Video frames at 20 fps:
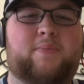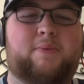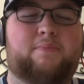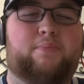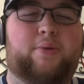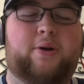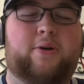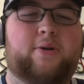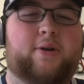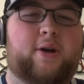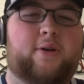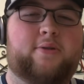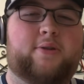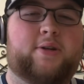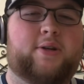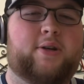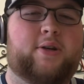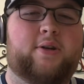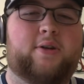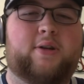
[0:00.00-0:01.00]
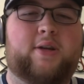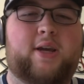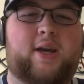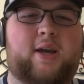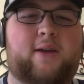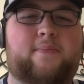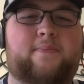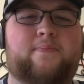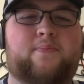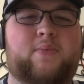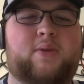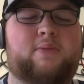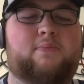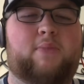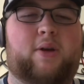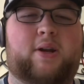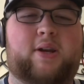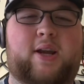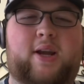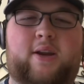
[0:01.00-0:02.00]
Bill coached a good game.
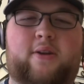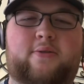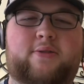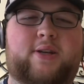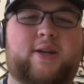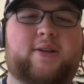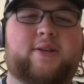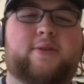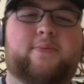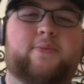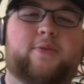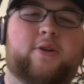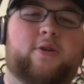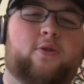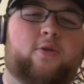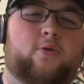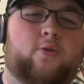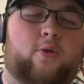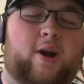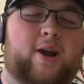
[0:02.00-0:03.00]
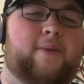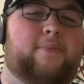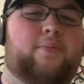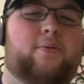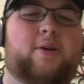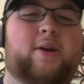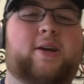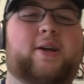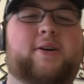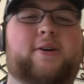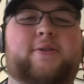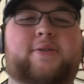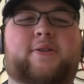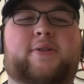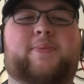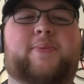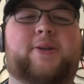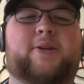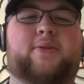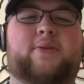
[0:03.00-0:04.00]
McDaniels had some great play calls,
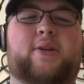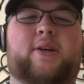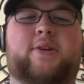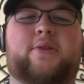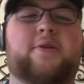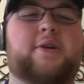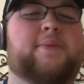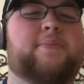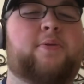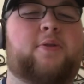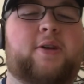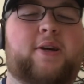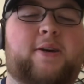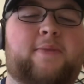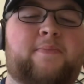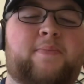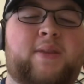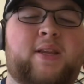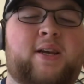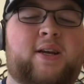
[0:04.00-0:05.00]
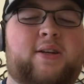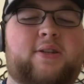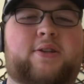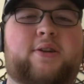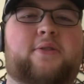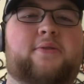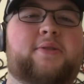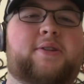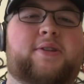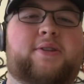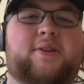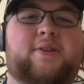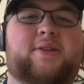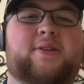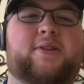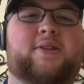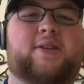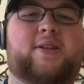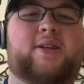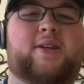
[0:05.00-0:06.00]
especially that trick play. It's always good to
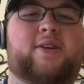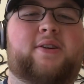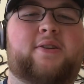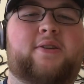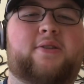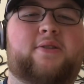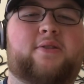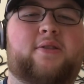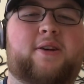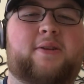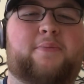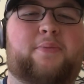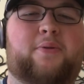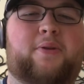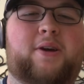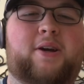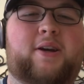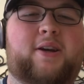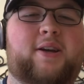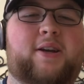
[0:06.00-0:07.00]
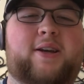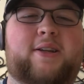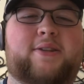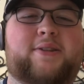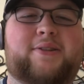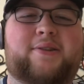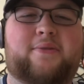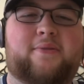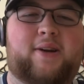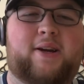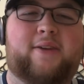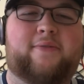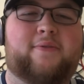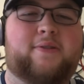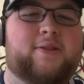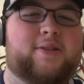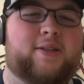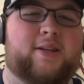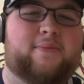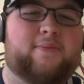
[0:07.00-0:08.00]
see a good trick play against the
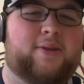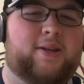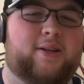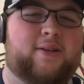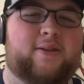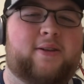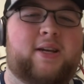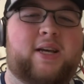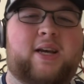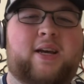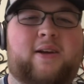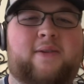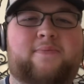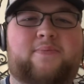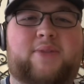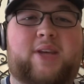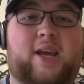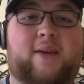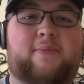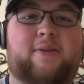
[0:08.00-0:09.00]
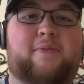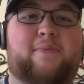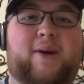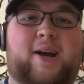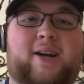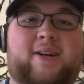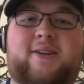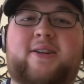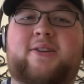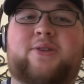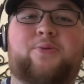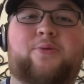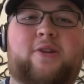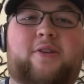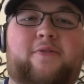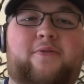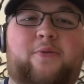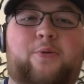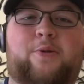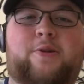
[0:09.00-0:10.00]
Ravens. I mean, take me back to
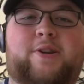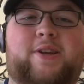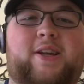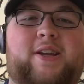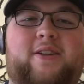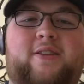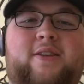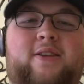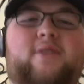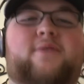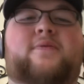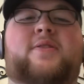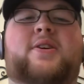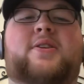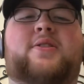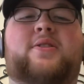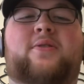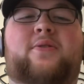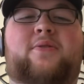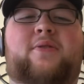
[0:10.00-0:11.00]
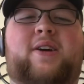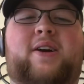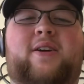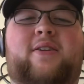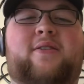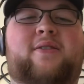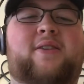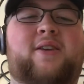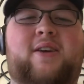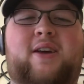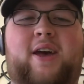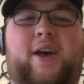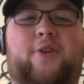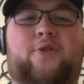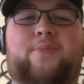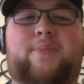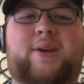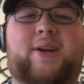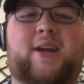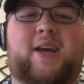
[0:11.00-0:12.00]
2014 in the divisional round,
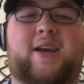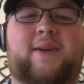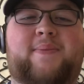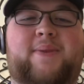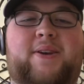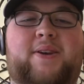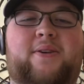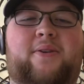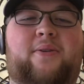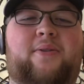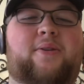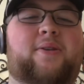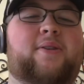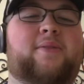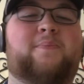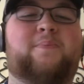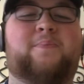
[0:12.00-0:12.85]
Edelman to Amendola.